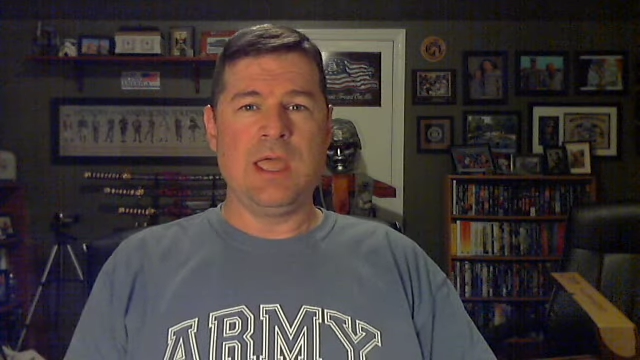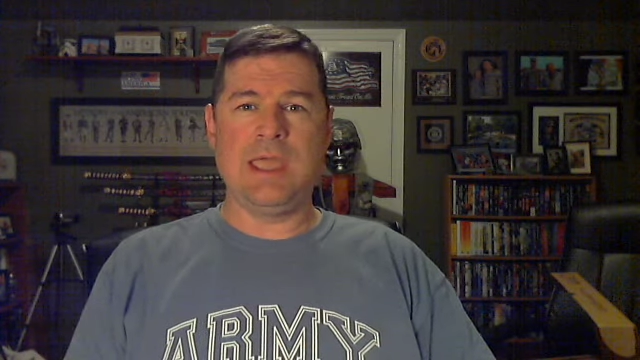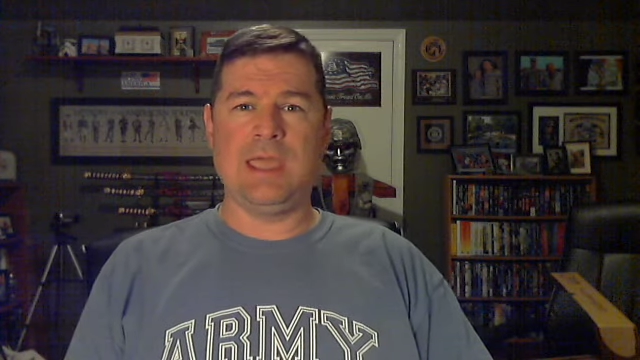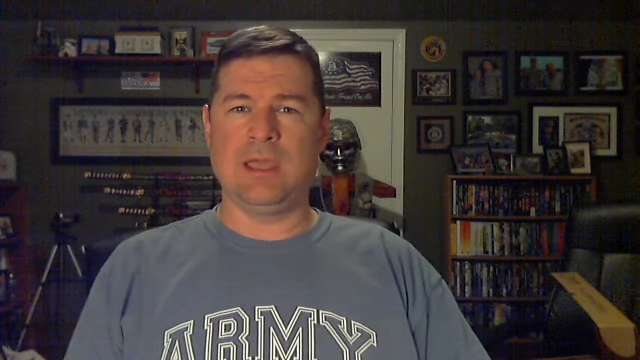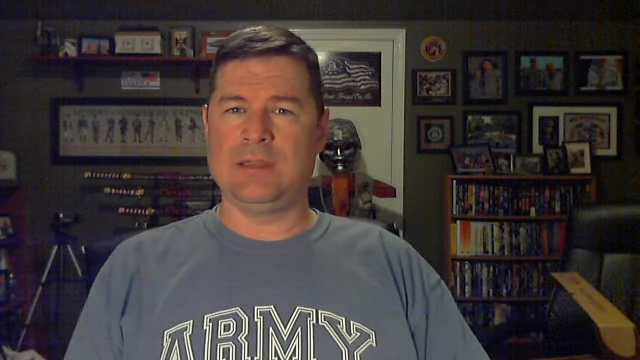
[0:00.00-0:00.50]

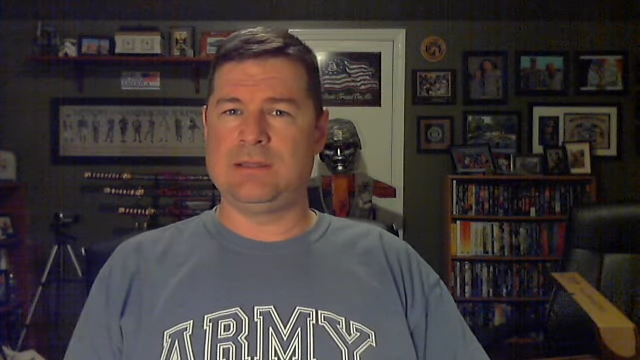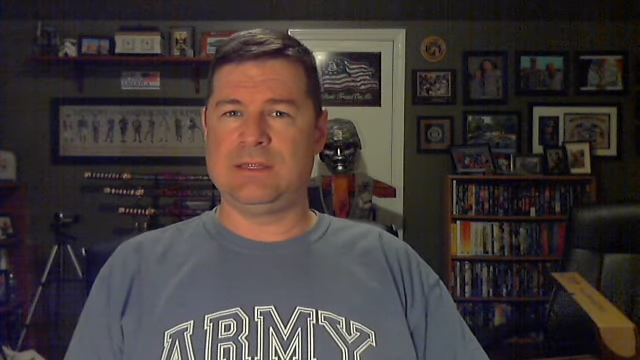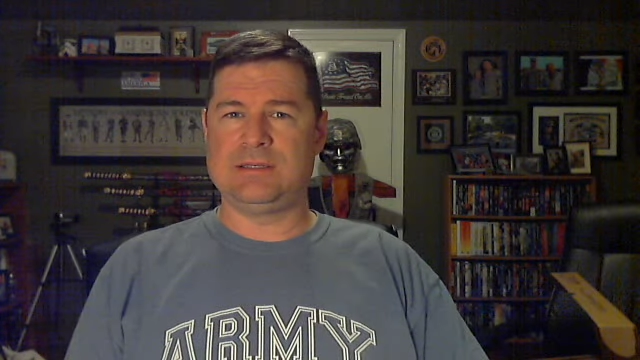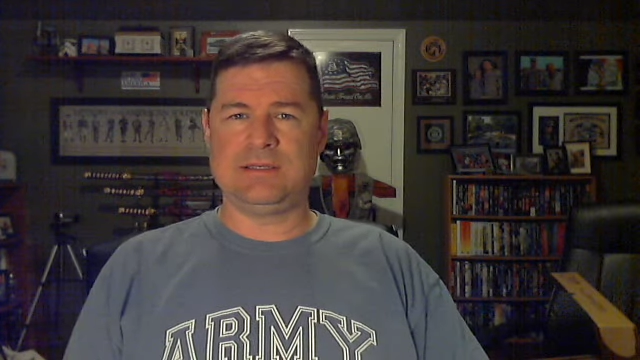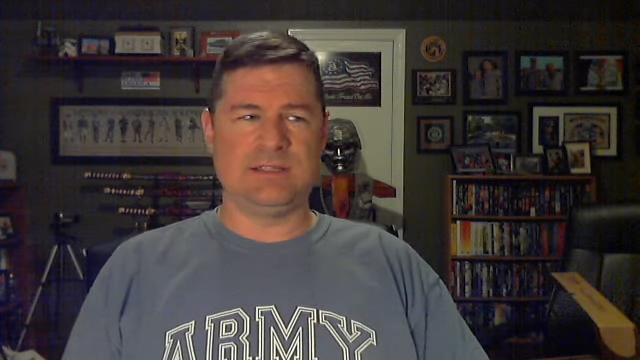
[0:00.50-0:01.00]
and
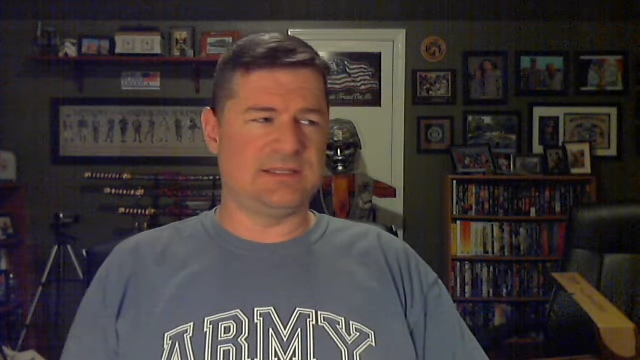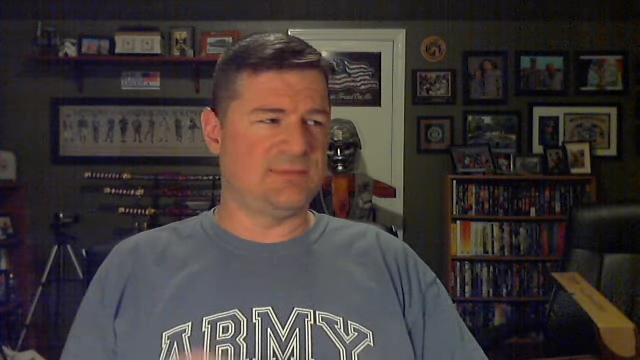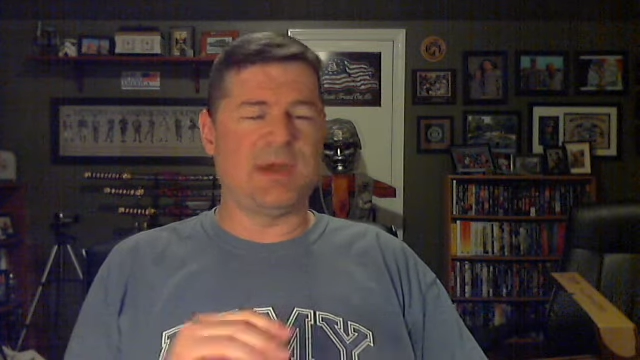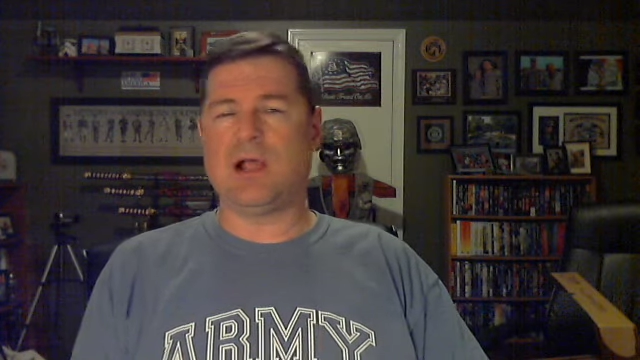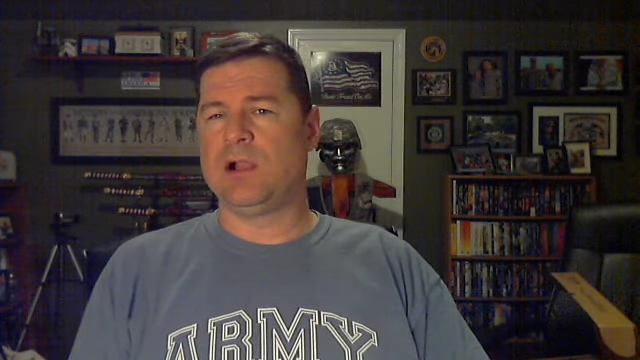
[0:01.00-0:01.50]
it is a
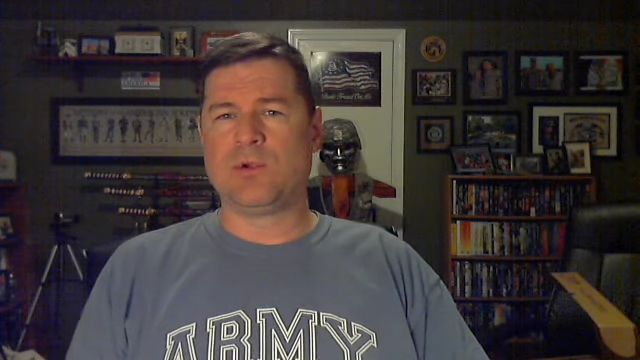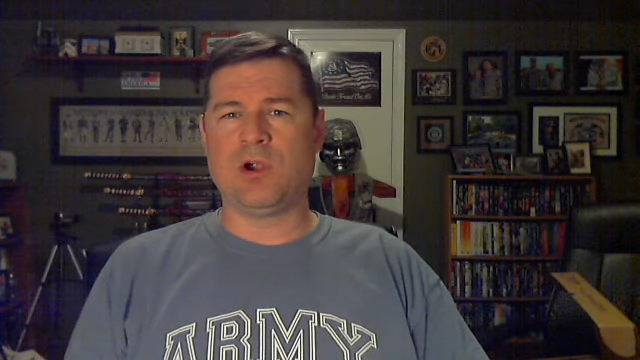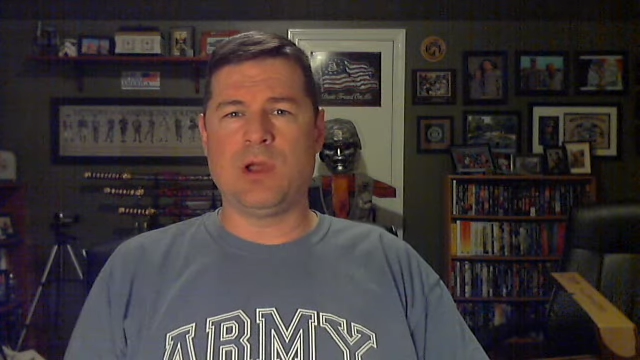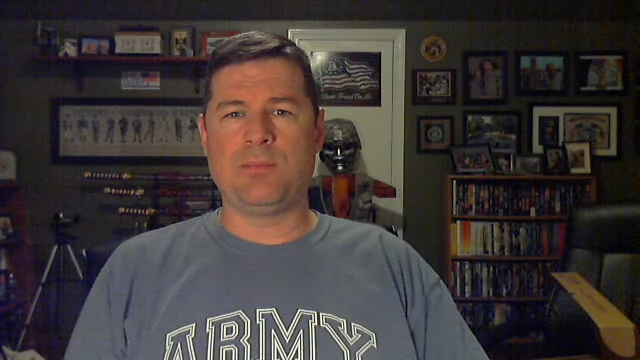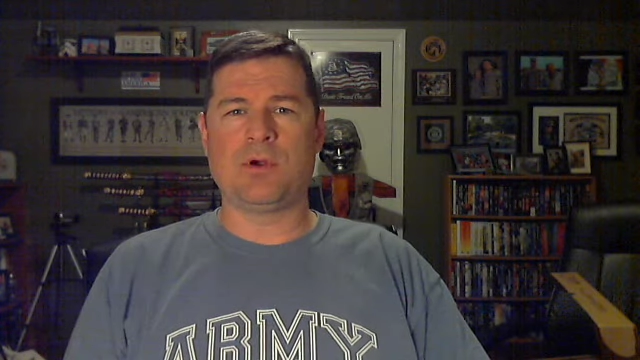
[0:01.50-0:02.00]
polymer
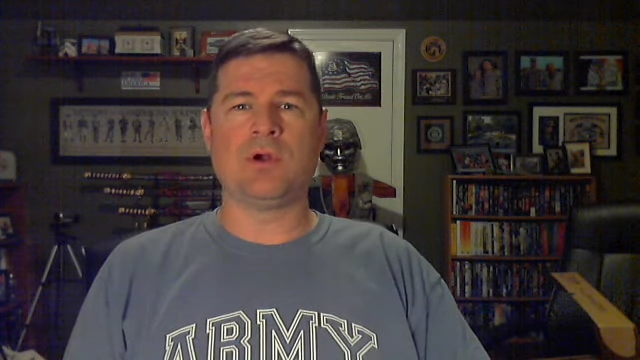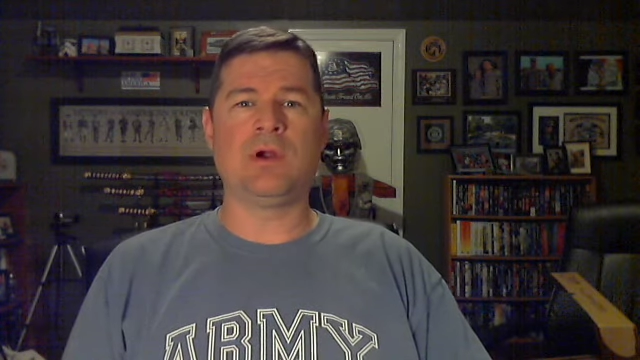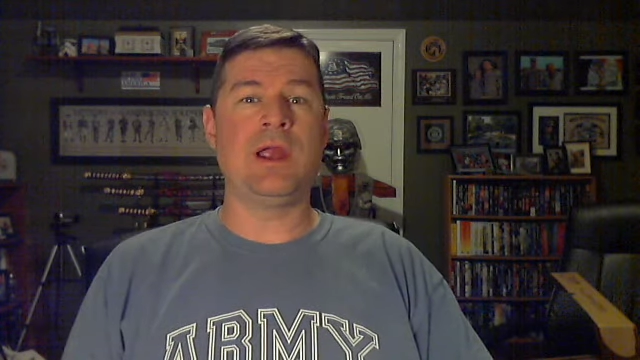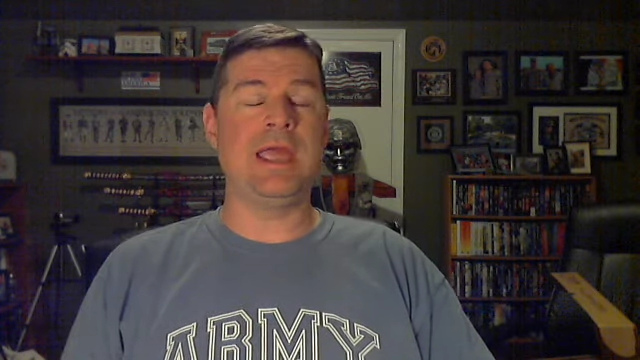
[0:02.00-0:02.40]
upper.